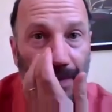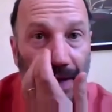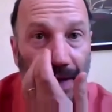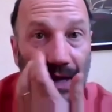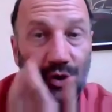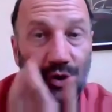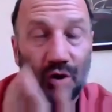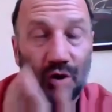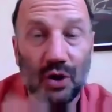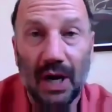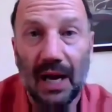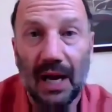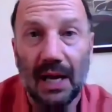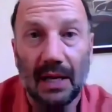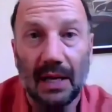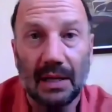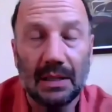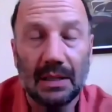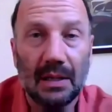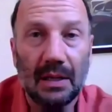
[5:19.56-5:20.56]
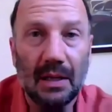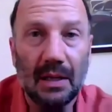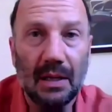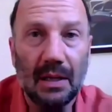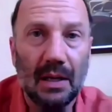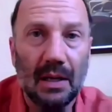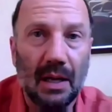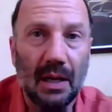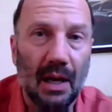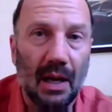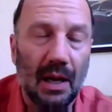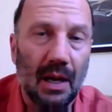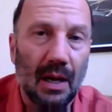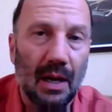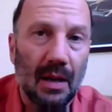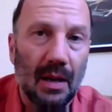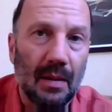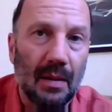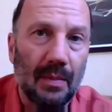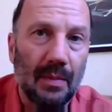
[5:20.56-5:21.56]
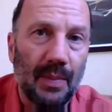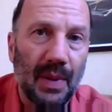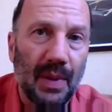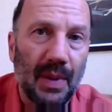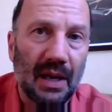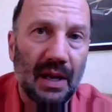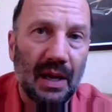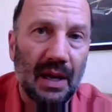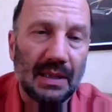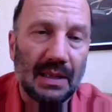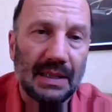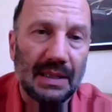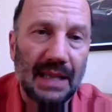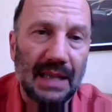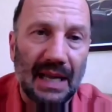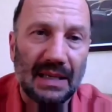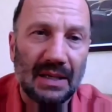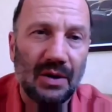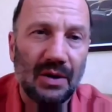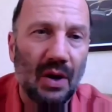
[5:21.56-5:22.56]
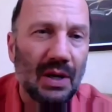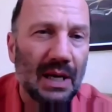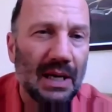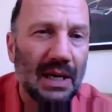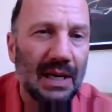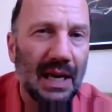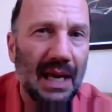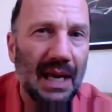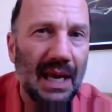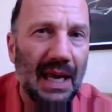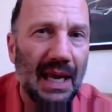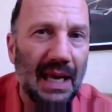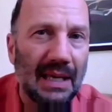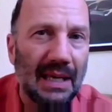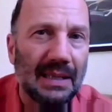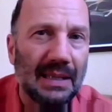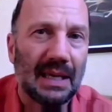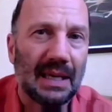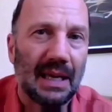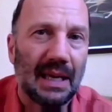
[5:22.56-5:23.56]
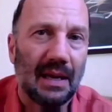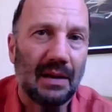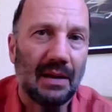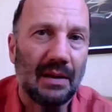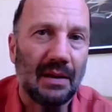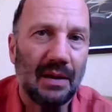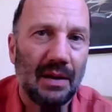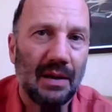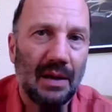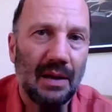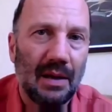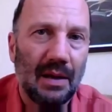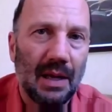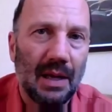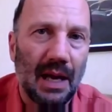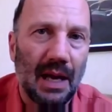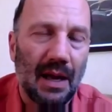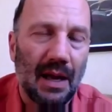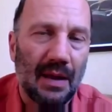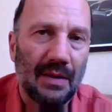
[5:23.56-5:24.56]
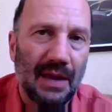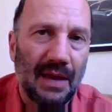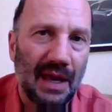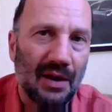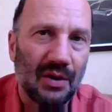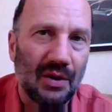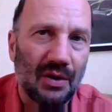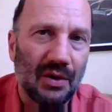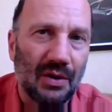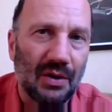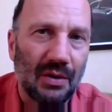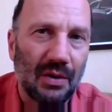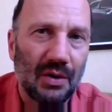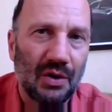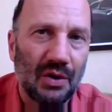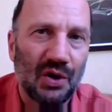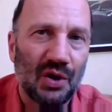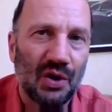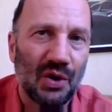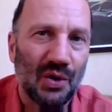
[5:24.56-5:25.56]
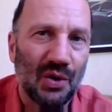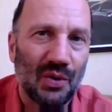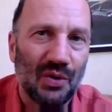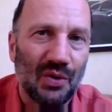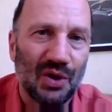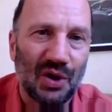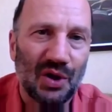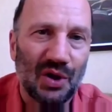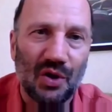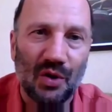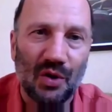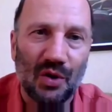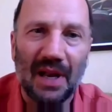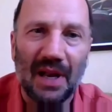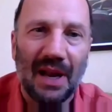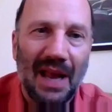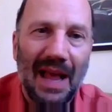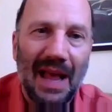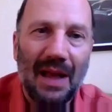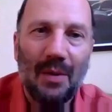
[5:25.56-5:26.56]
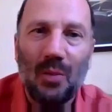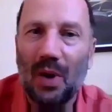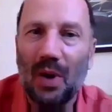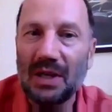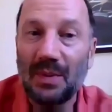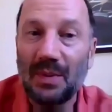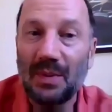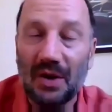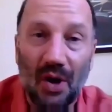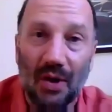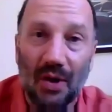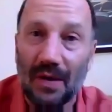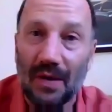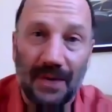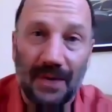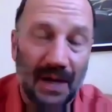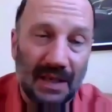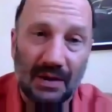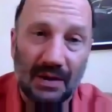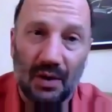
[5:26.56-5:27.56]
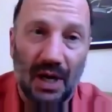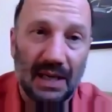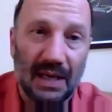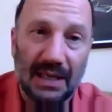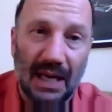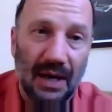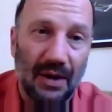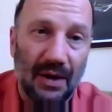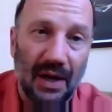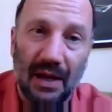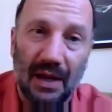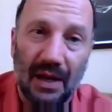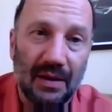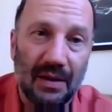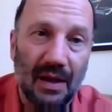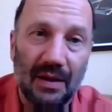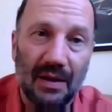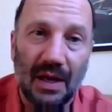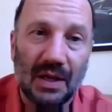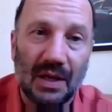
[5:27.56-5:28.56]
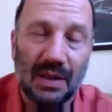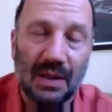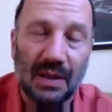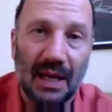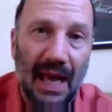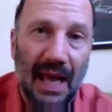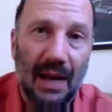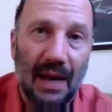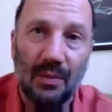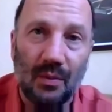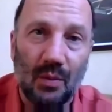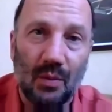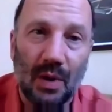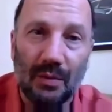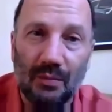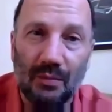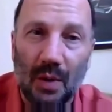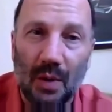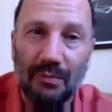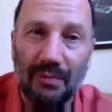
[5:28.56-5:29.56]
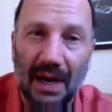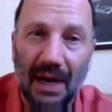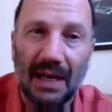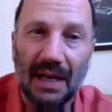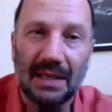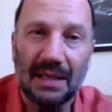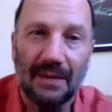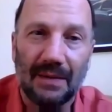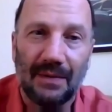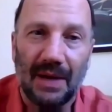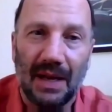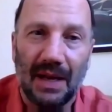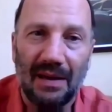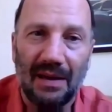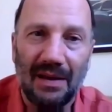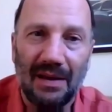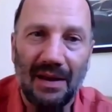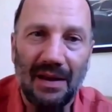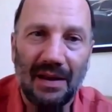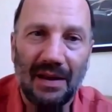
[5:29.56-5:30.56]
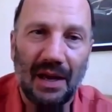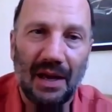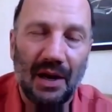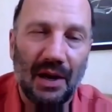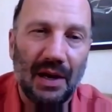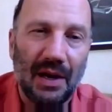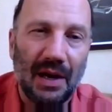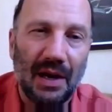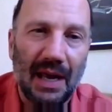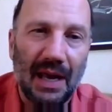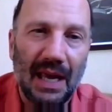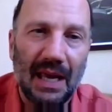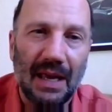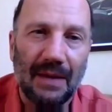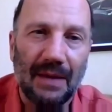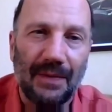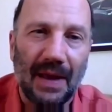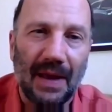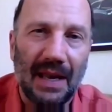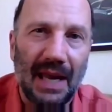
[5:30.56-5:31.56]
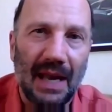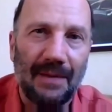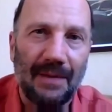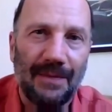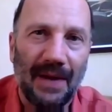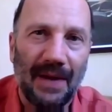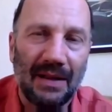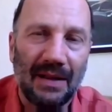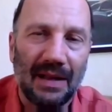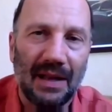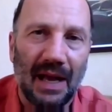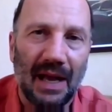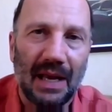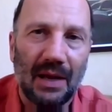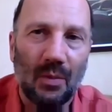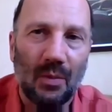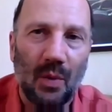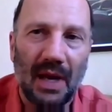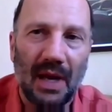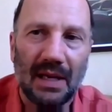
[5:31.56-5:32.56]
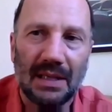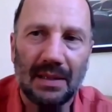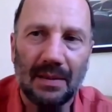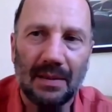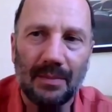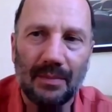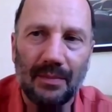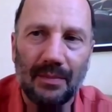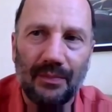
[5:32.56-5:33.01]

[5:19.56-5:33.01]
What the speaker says: fair trade, because that's not an easy thing to do. But once we got the first criteria, and those again were relatively kind of naive, it felt like we'd